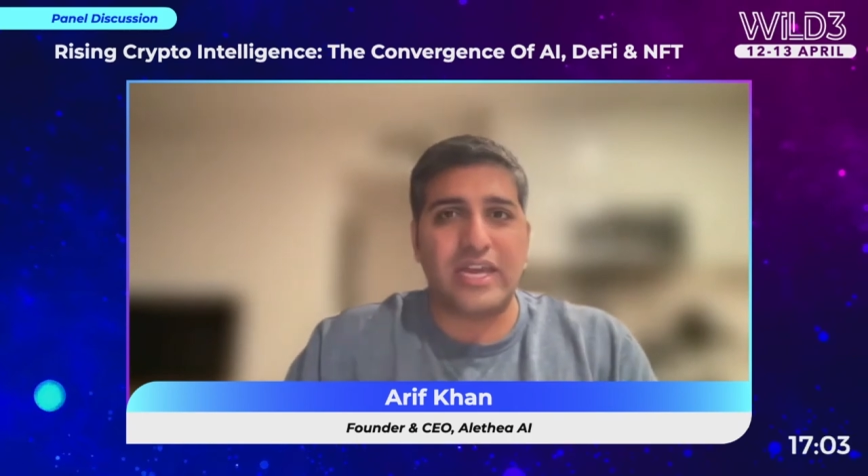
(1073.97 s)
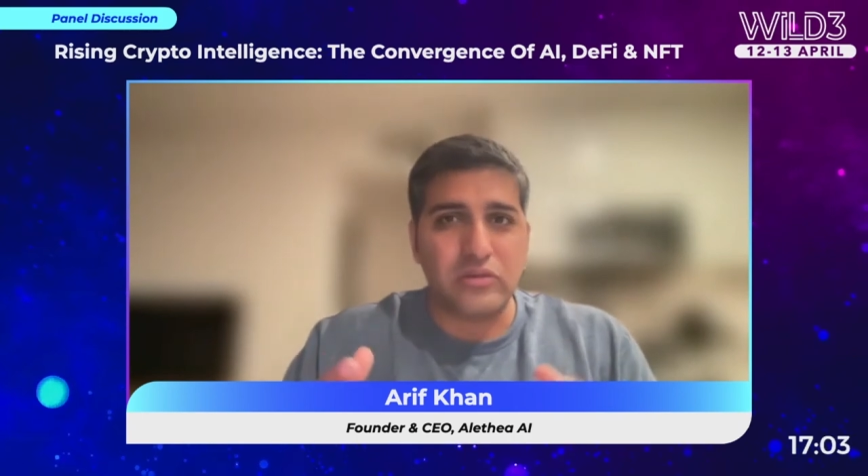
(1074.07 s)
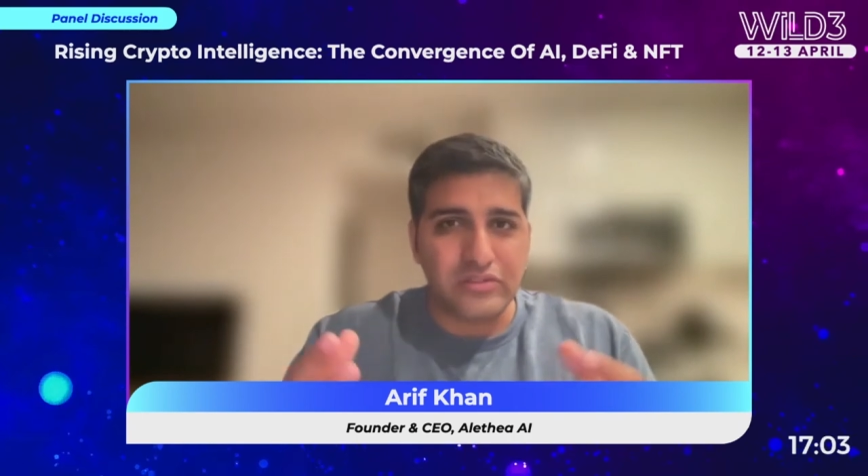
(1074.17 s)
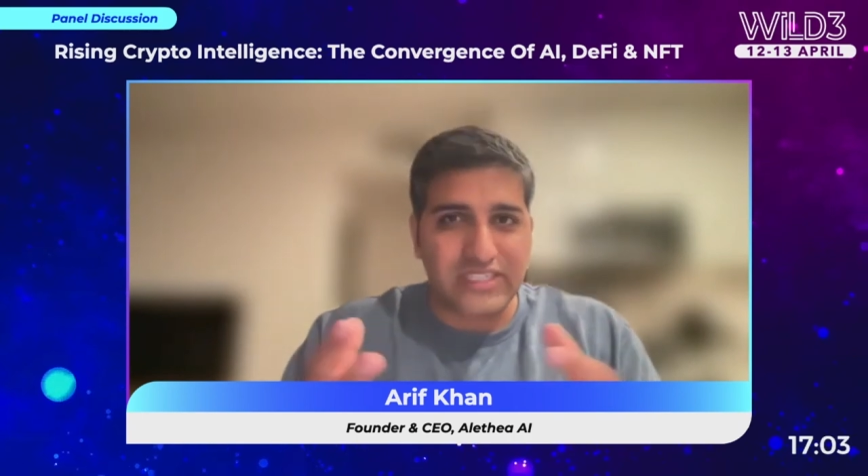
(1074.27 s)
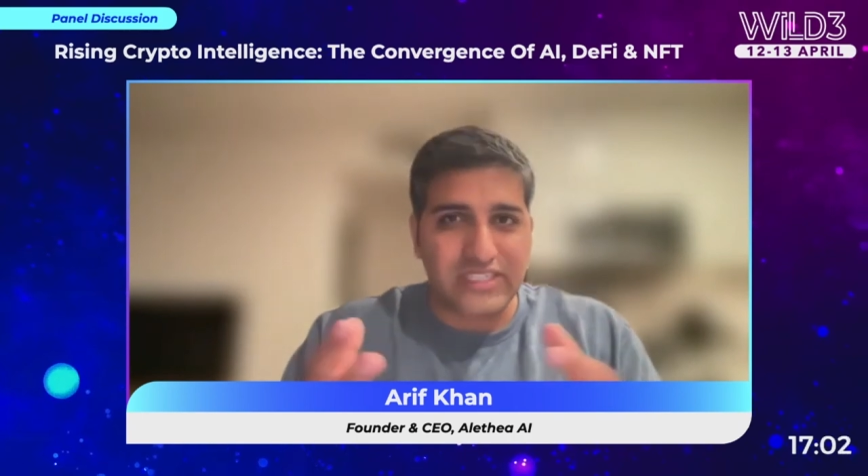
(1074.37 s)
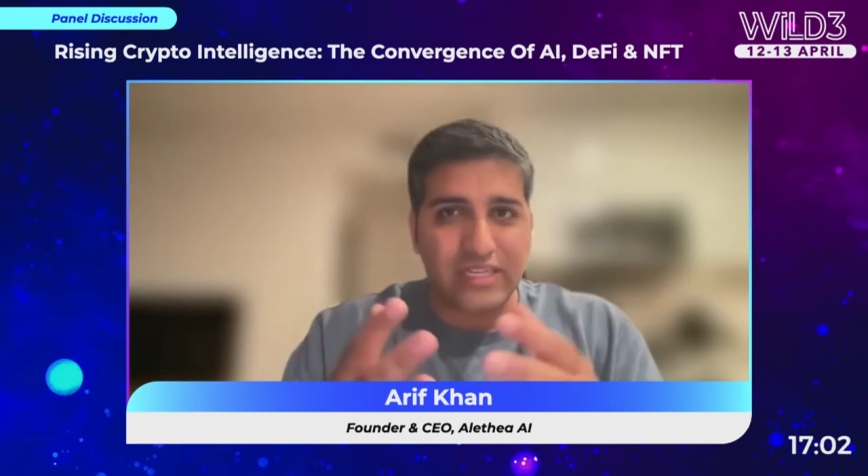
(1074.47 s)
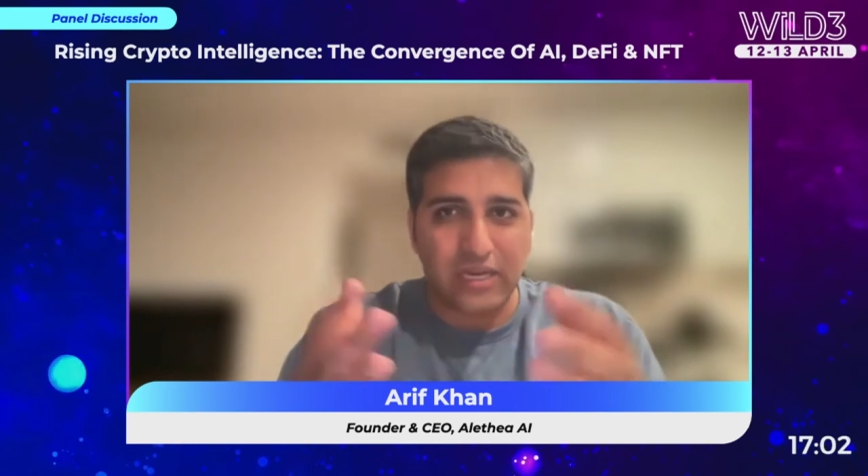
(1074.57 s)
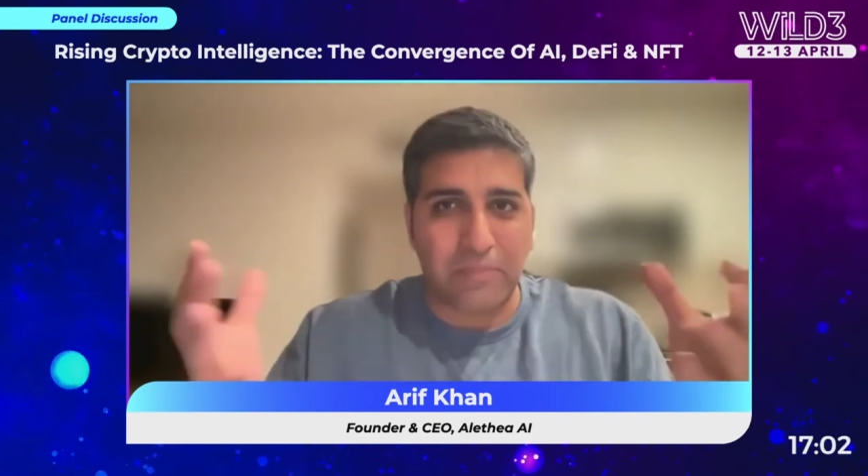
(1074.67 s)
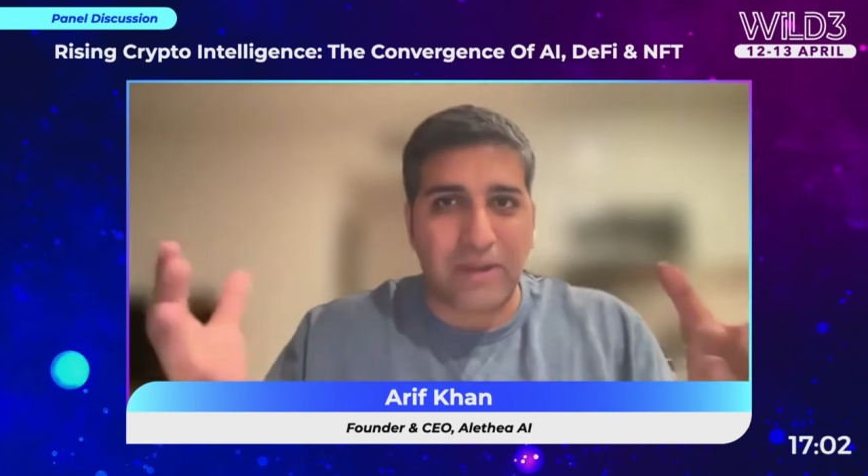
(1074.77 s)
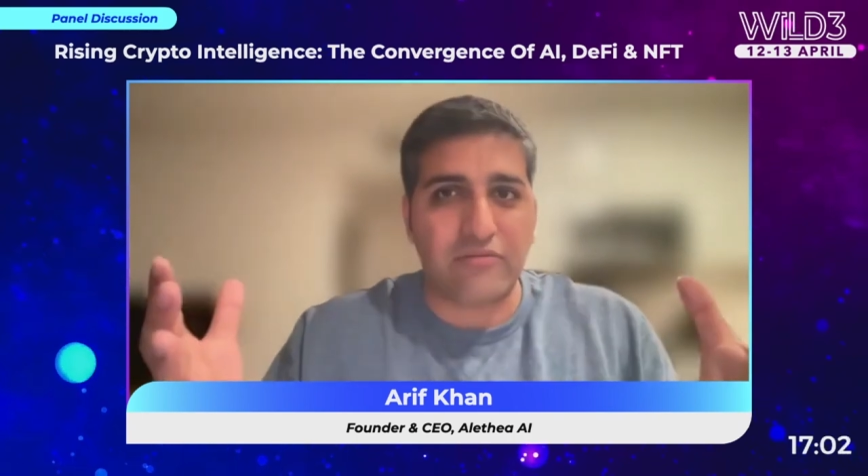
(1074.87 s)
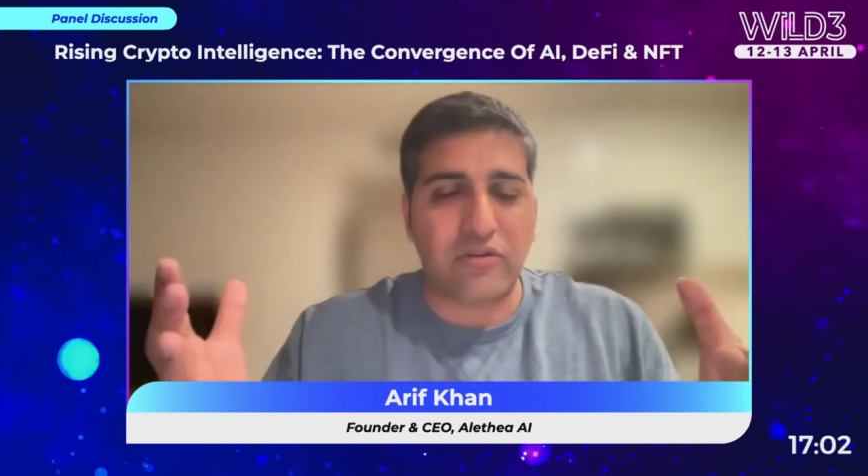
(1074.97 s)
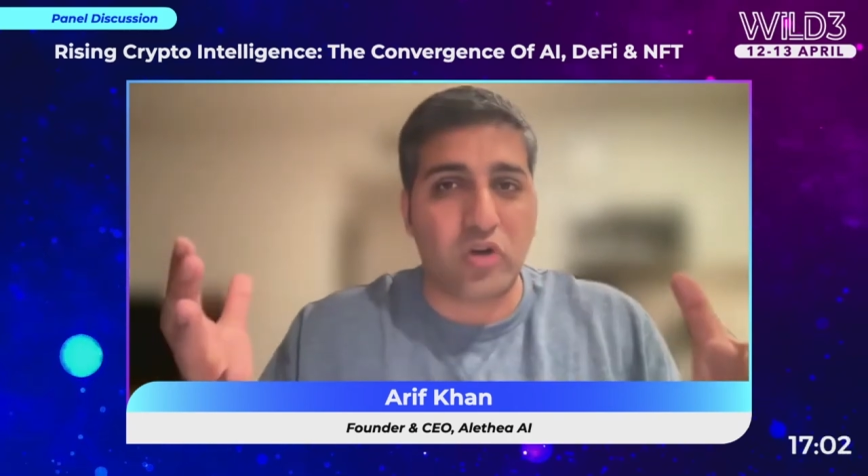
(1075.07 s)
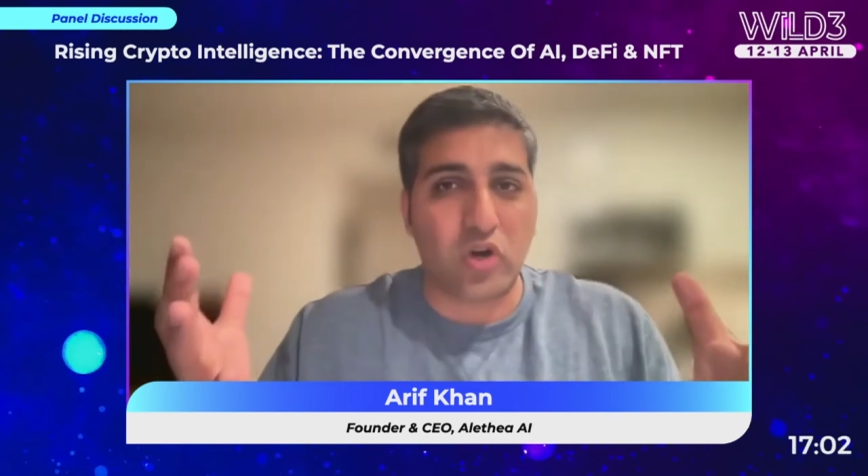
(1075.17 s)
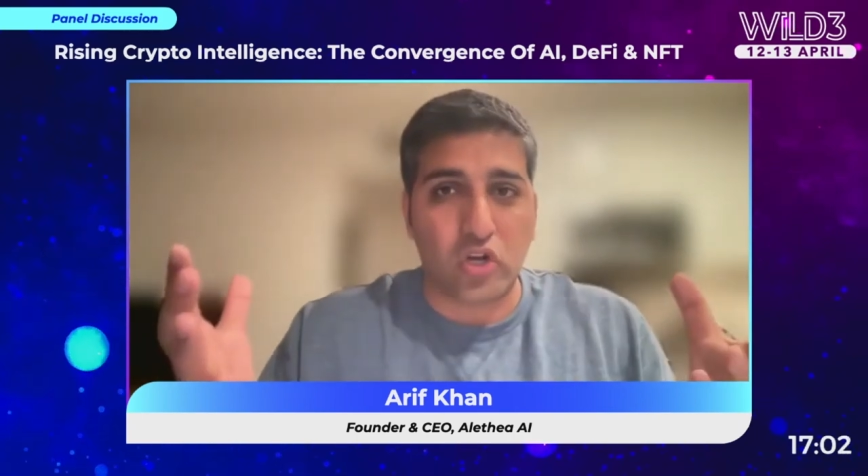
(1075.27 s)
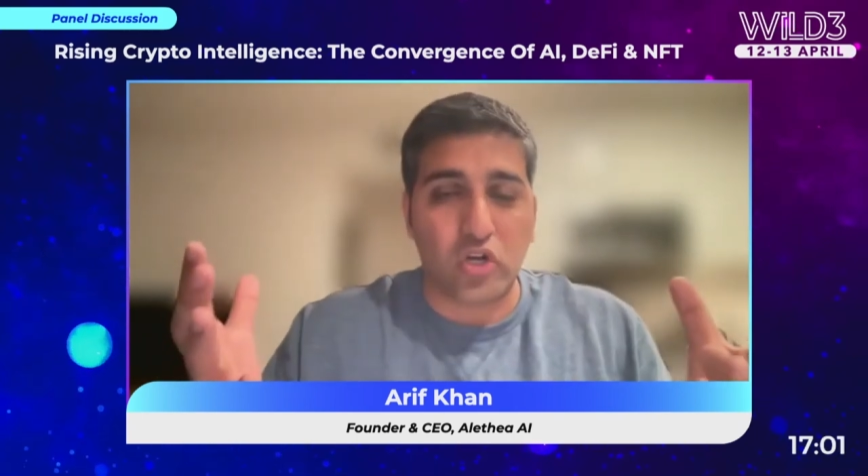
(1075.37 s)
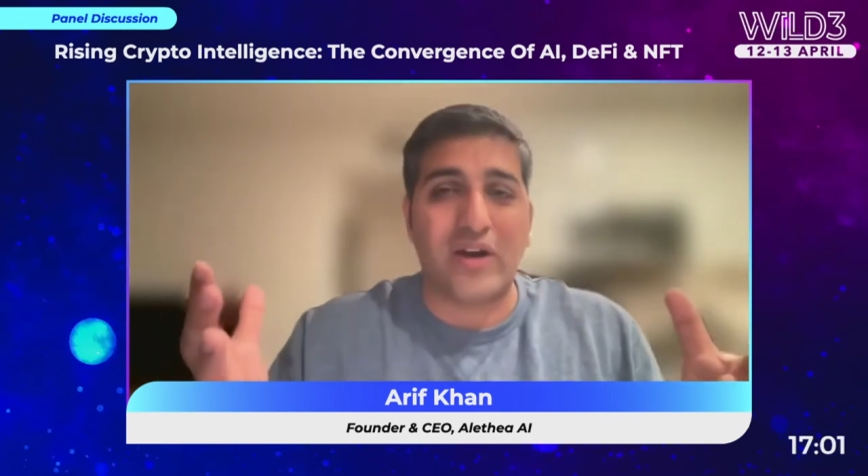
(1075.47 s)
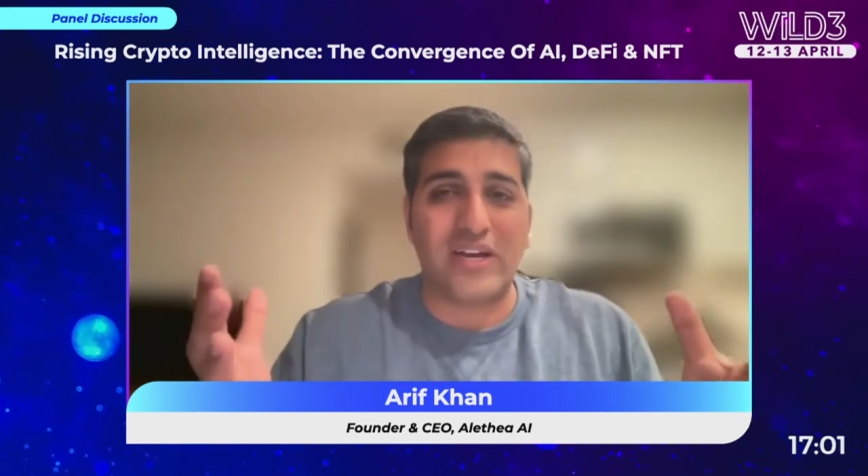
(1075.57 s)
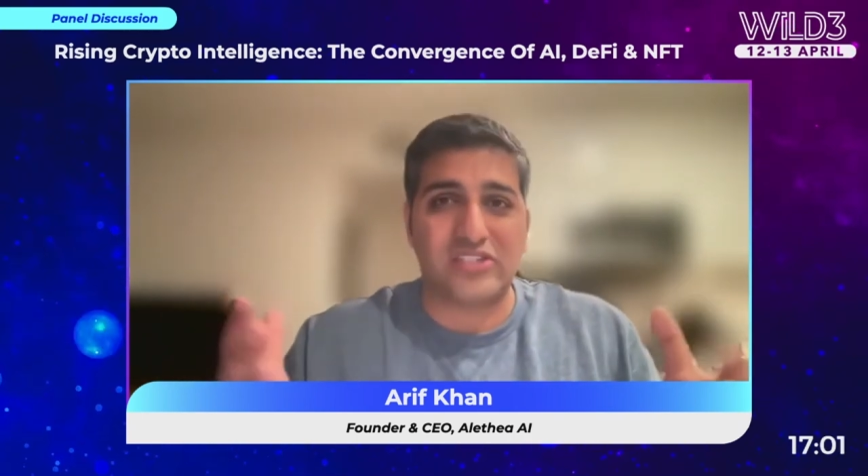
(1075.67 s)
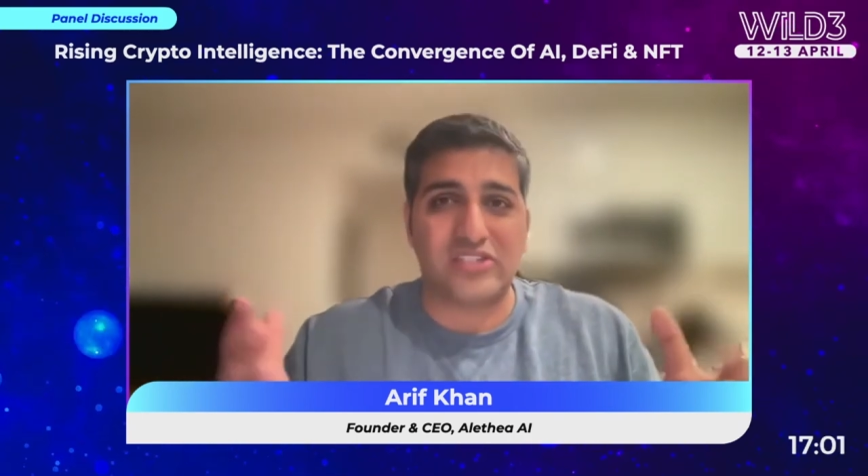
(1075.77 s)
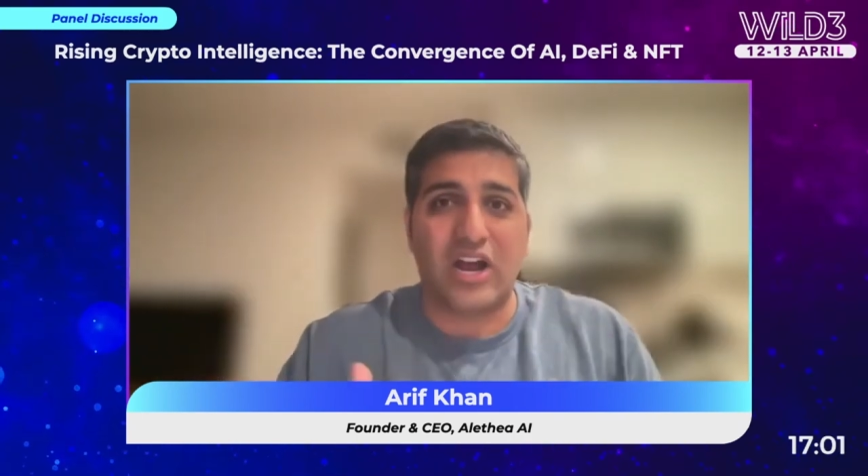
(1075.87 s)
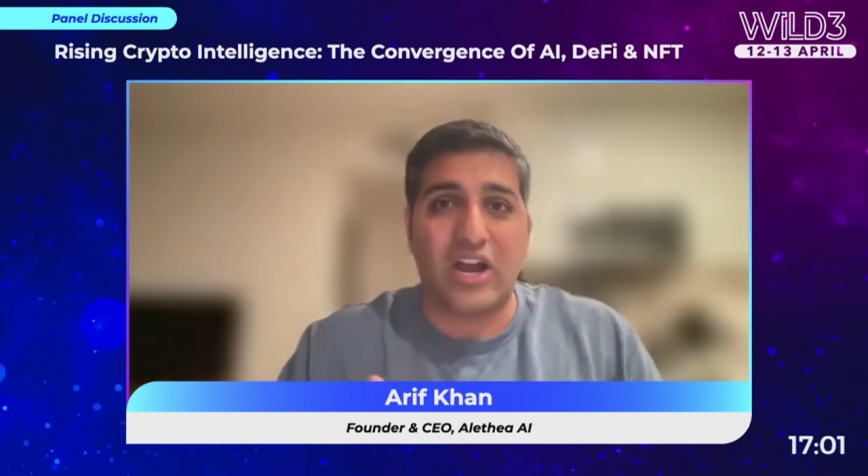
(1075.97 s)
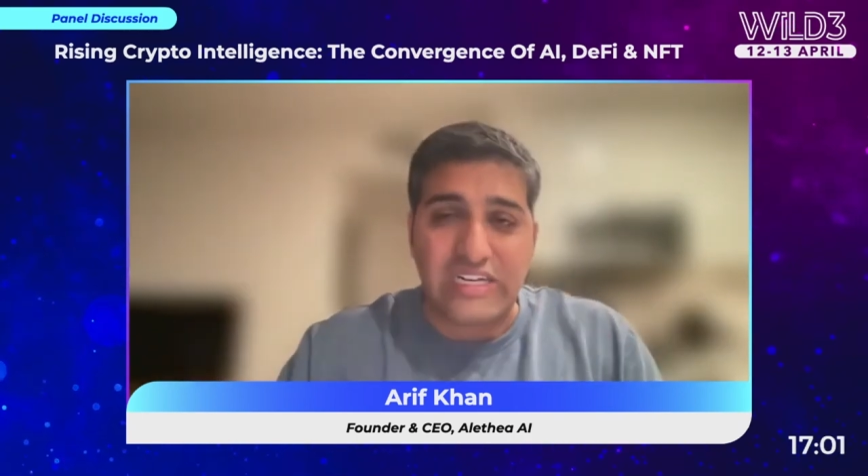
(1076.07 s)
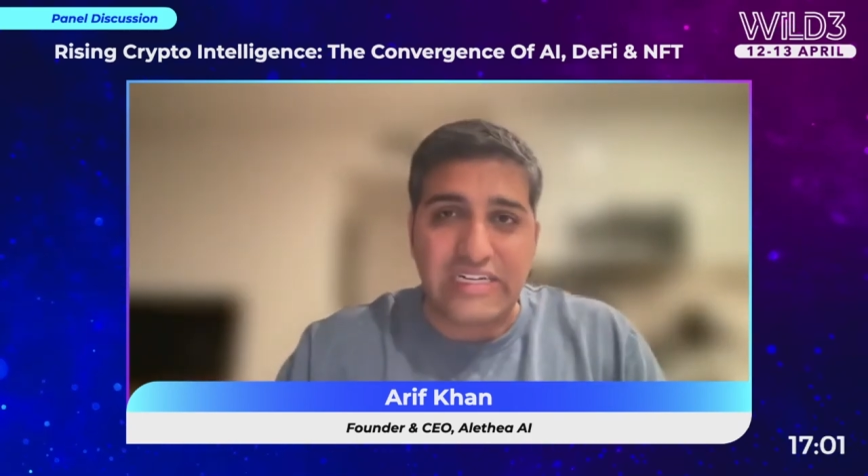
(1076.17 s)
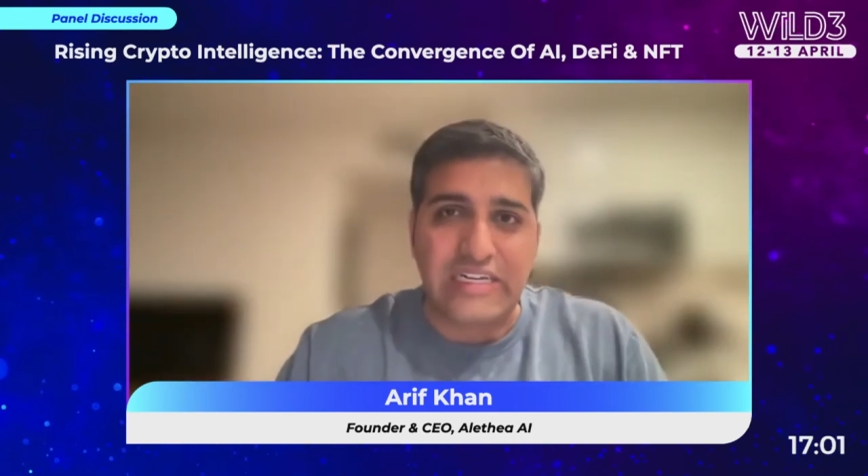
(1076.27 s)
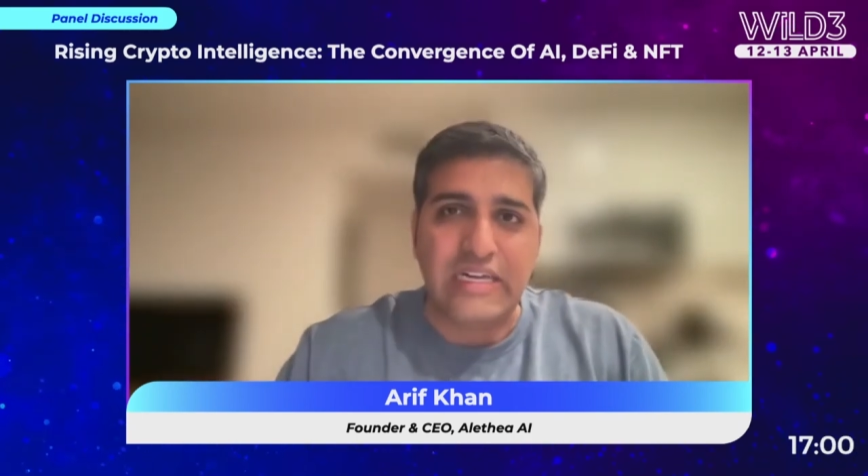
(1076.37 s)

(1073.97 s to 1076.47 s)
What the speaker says: you'll see a platform called Noah's Ark,